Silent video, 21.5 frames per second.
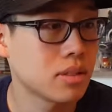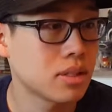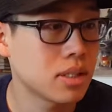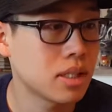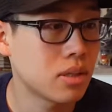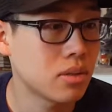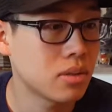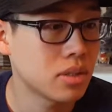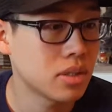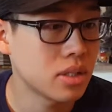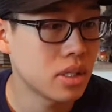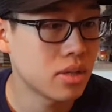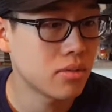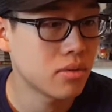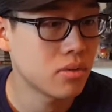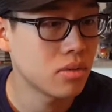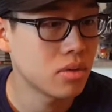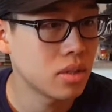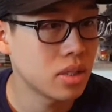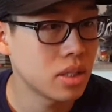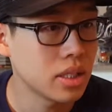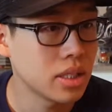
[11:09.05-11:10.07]
I was never
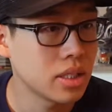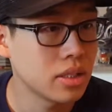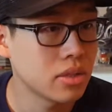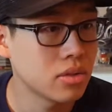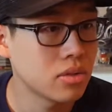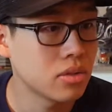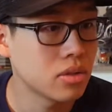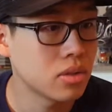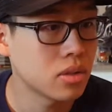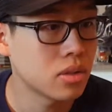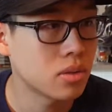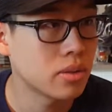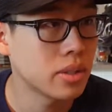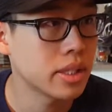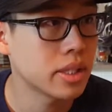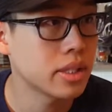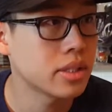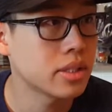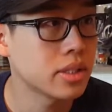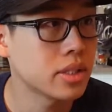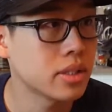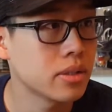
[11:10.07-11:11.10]
really into the Quake
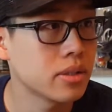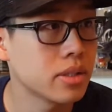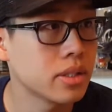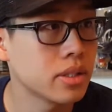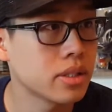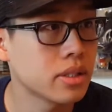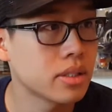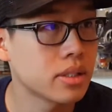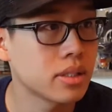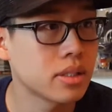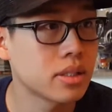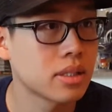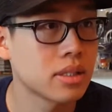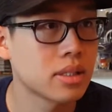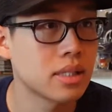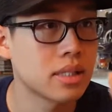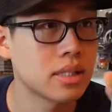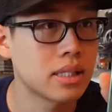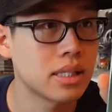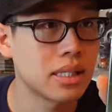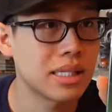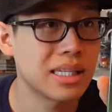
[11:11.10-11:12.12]
series.
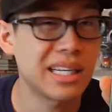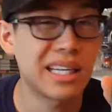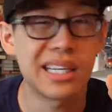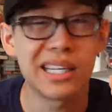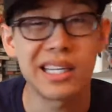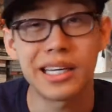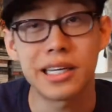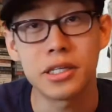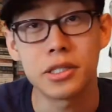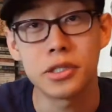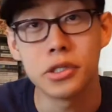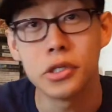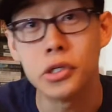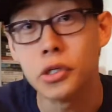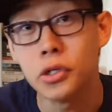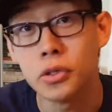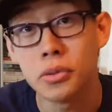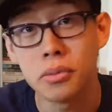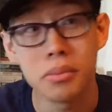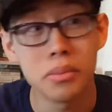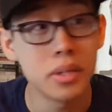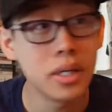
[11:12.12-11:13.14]
I kind of like
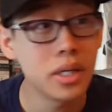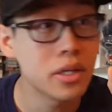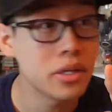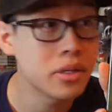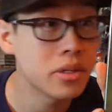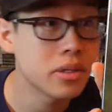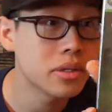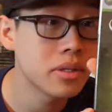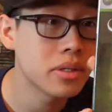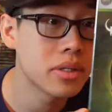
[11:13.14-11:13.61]
Doom better.